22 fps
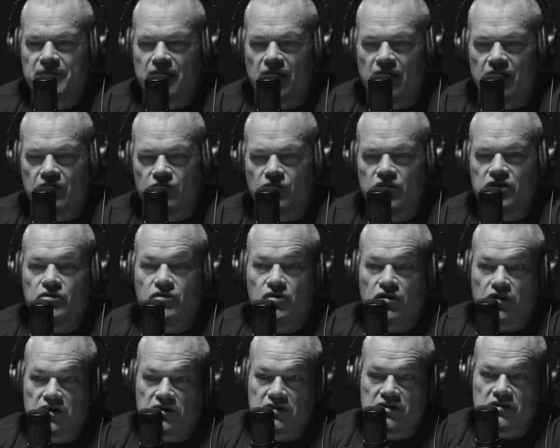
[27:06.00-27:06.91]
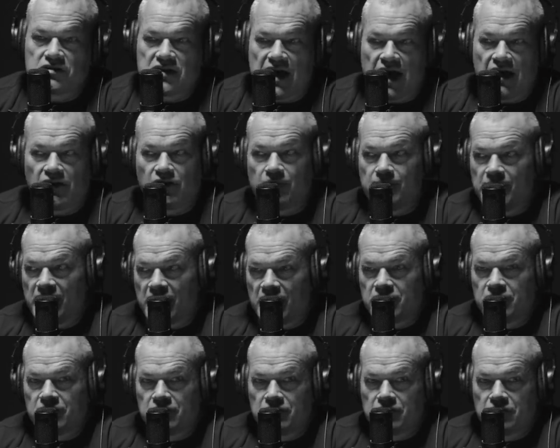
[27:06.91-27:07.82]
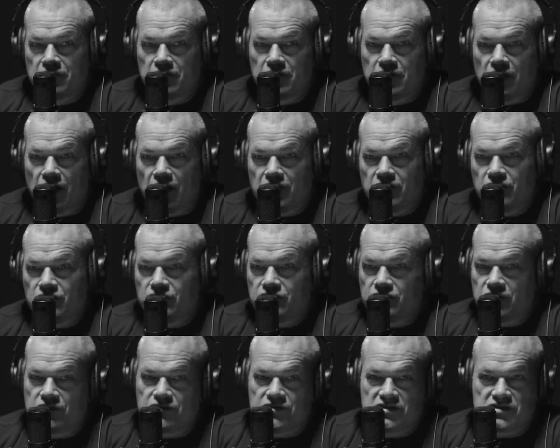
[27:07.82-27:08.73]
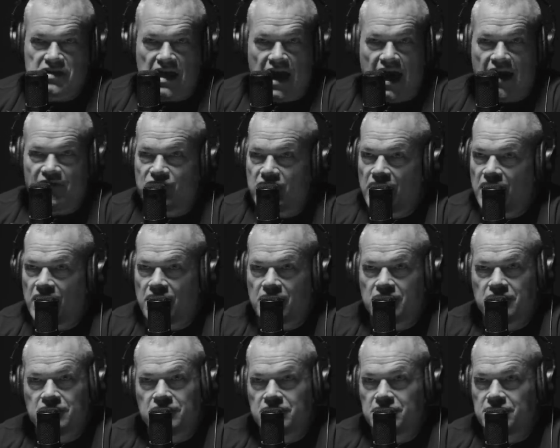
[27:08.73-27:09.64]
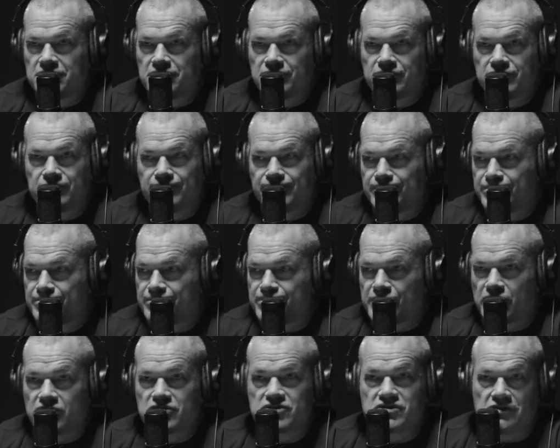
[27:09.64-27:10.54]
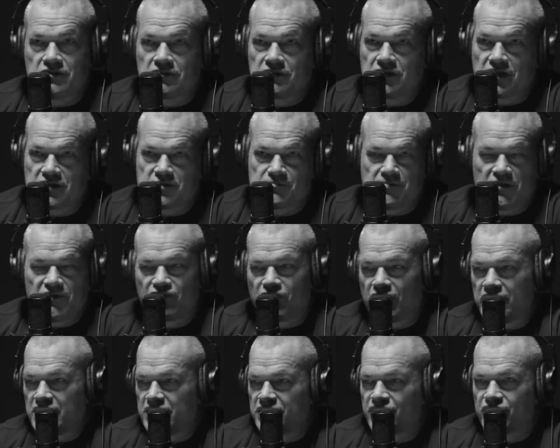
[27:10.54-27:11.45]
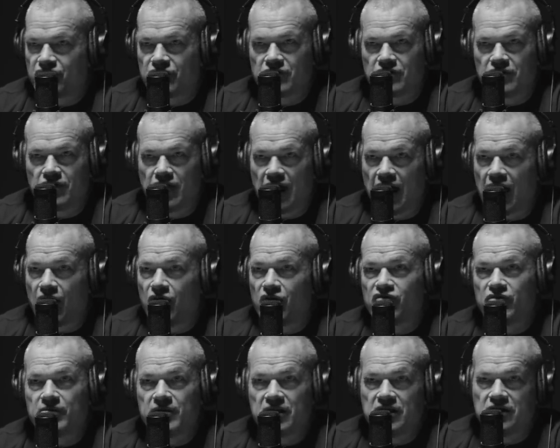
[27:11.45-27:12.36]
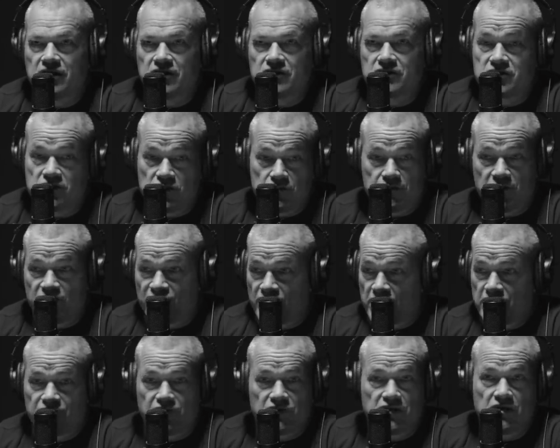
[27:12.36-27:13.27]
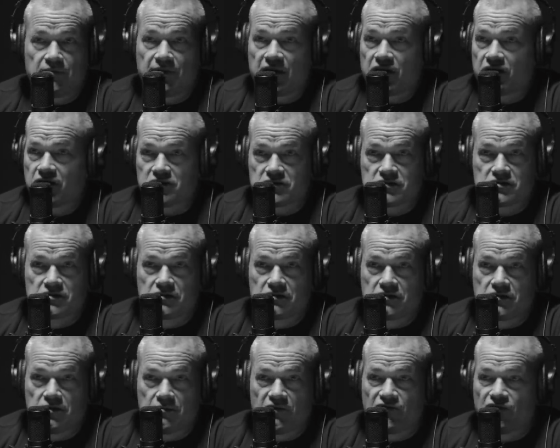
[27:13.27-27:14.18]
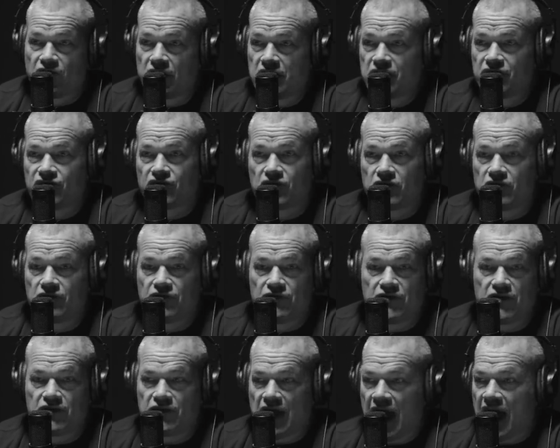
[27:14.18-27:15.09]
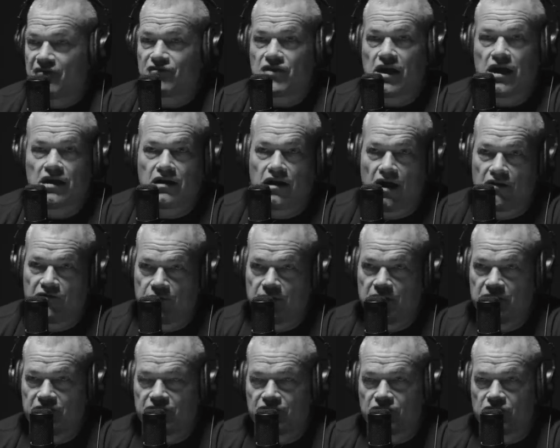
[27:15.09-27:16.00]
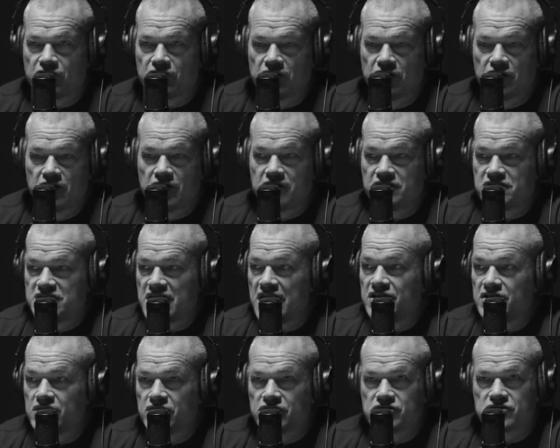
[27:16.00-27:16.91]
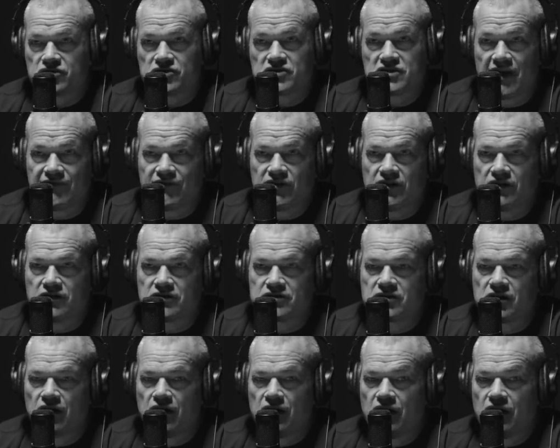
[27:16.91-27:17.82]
And when you look at the Taliban and you you're this Afghan person that's been fighting for however many years and you've been fighting for the Americans. You've been fighting for the Afghan government for 10 years or 7 years.